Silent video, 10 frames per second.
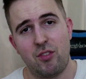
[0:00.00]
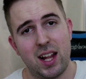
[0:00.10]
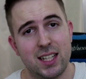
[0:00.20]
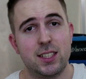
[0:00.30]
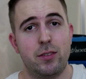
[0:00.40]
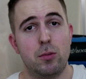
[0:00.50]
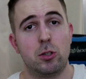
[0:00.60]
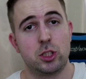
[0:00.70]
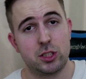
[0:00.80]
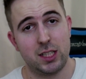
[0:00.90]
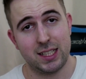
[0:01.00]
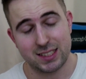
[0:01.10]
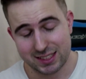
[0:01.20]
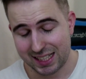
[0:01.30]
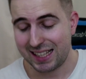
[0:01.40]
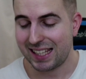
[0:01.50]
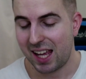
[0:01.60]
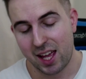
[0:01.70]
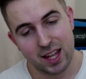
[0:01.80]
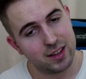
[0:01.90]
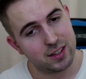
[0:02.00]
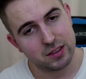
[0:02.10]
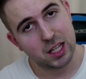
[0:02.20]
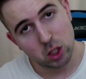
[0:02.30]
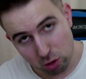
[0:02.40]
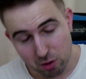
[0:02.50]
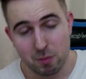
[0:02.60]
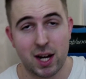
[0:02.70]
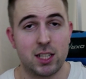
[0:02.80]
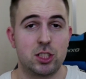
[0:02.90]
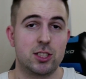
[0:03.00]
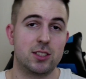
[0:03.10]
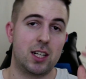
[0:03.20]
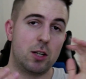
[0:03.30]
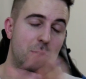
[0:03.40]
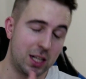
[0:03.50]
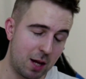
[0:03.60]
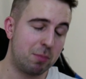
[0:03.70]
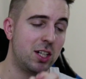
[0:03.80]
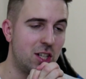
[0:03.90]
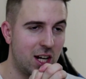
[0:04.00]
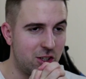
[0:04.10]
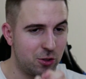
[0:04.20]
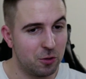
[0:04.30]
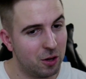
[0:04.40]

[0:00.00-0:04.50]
Fellas, if you watched this till the end, thank you very much. I really appreciate you.